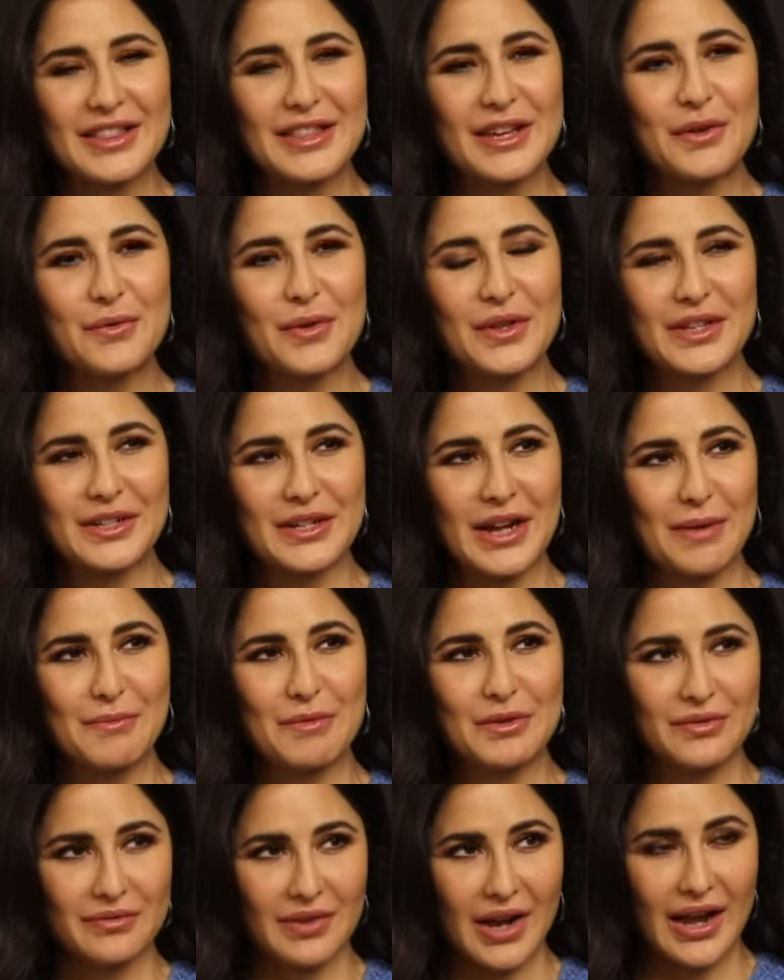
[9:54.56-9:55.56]
I think when the time
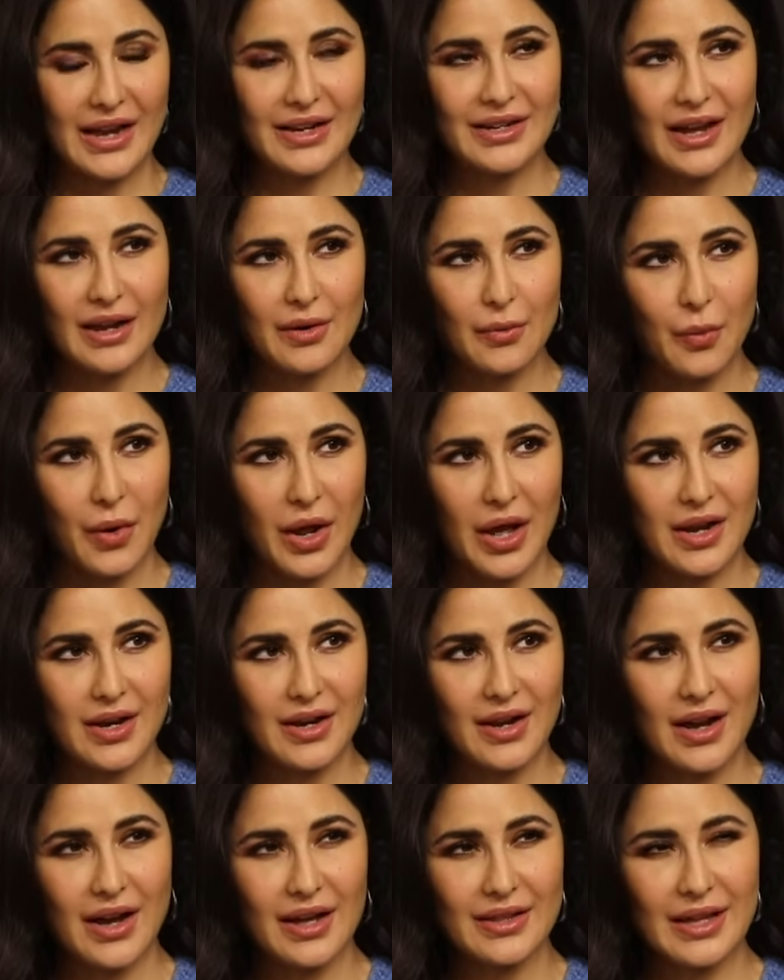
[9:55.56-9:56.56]
is right and when